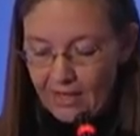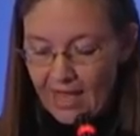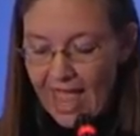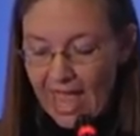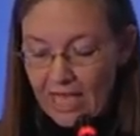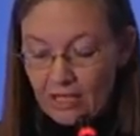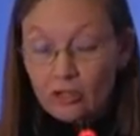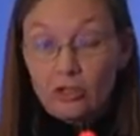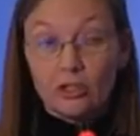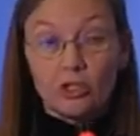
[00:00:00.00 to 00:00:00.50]

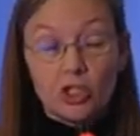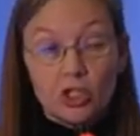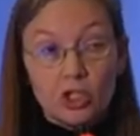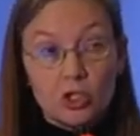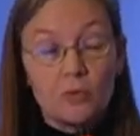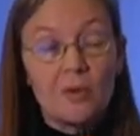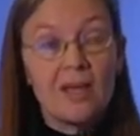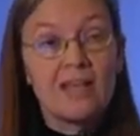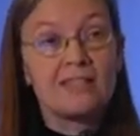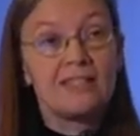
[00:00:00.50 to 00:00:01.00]
And
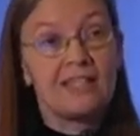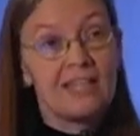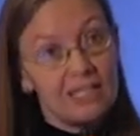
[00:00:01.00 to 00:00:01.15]
US